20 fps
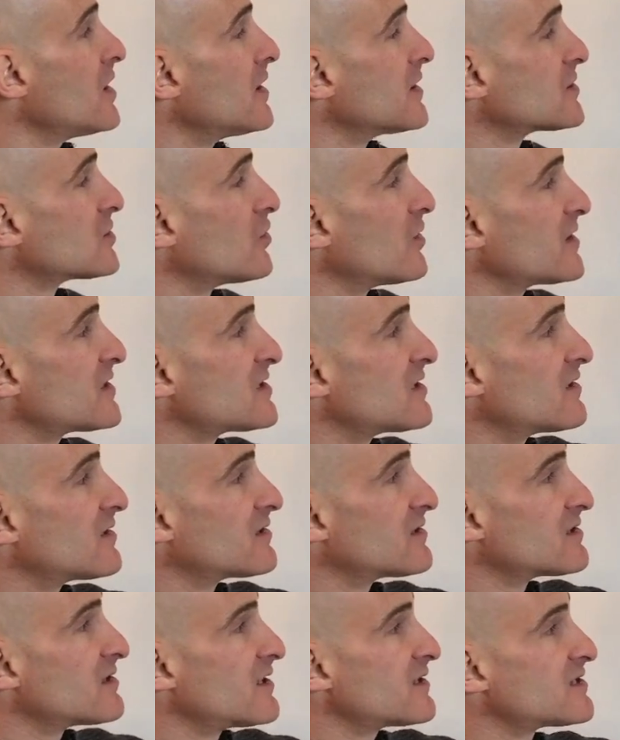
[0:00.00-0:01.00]
So let's,
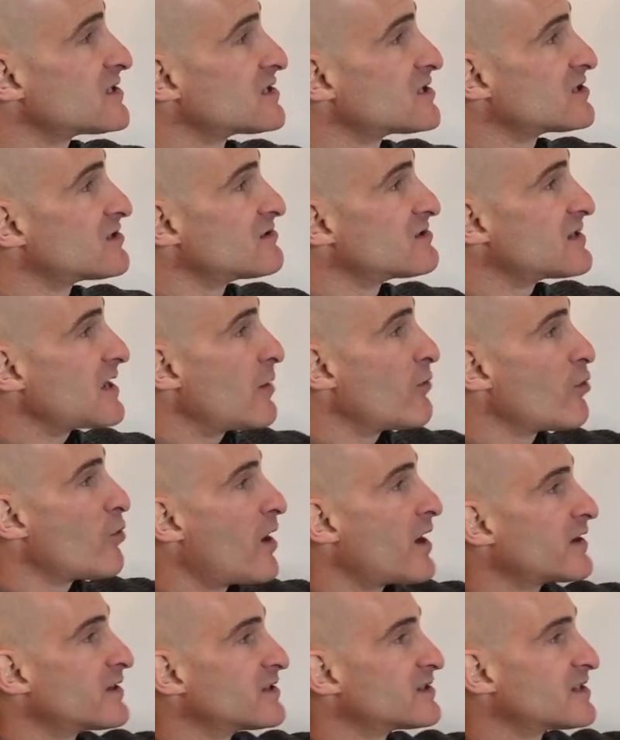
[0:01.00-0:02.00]
let's say we
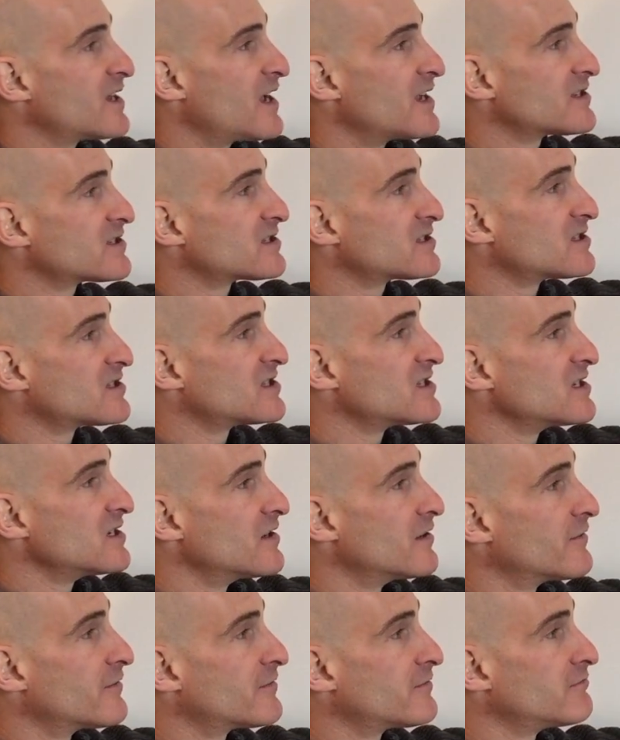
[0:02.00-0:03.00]
wanted to test to see
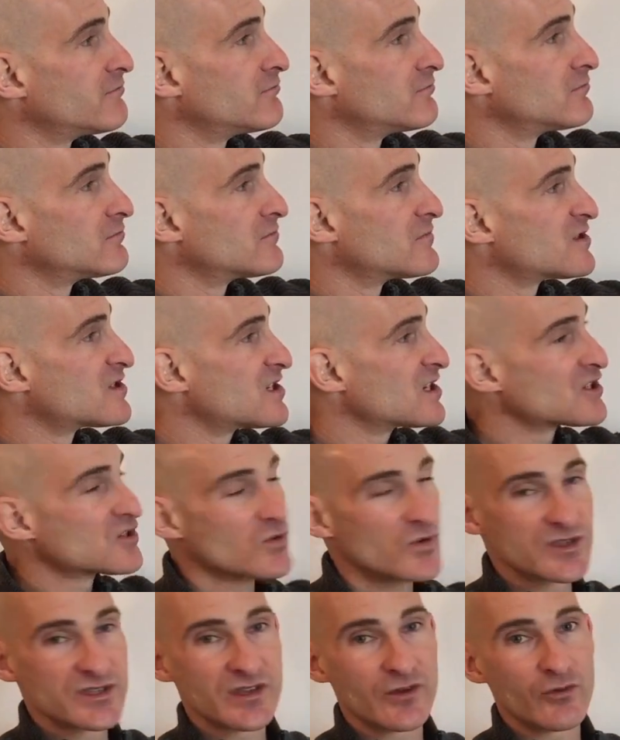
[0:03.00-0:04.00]
if 6
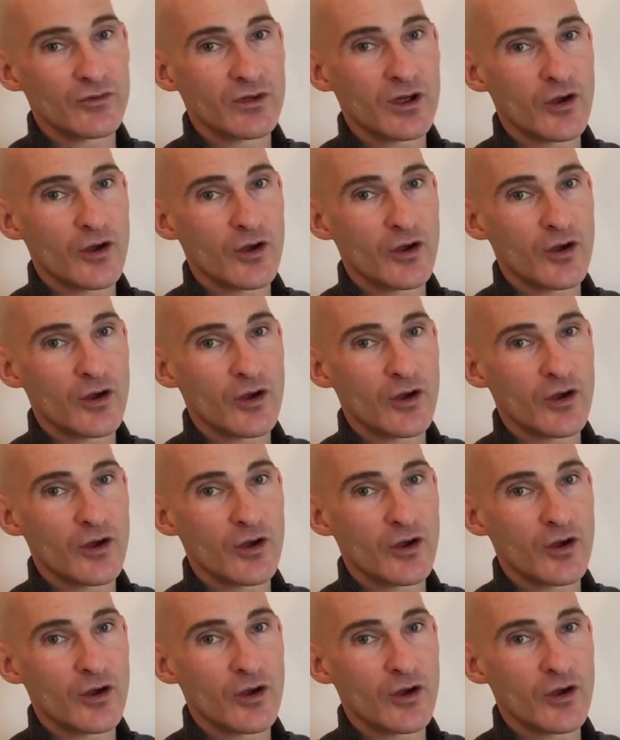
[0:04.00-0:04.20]
was a,